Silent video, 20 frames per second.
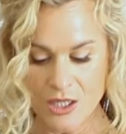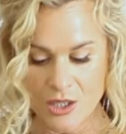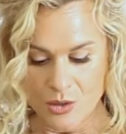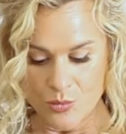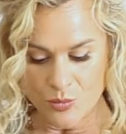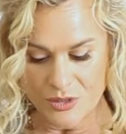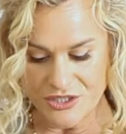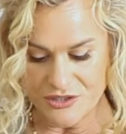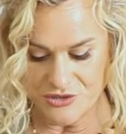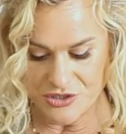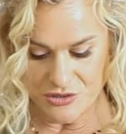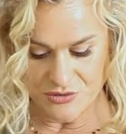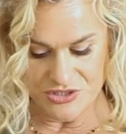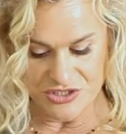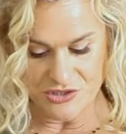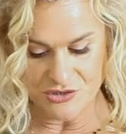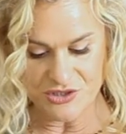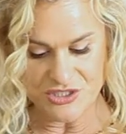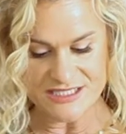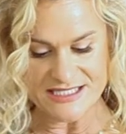What you do is
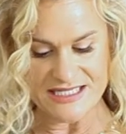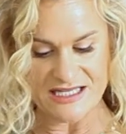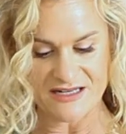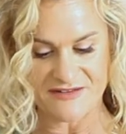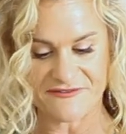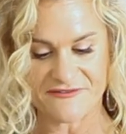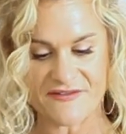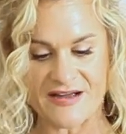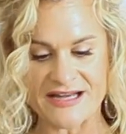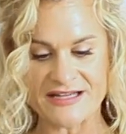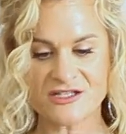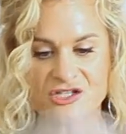you just get a fine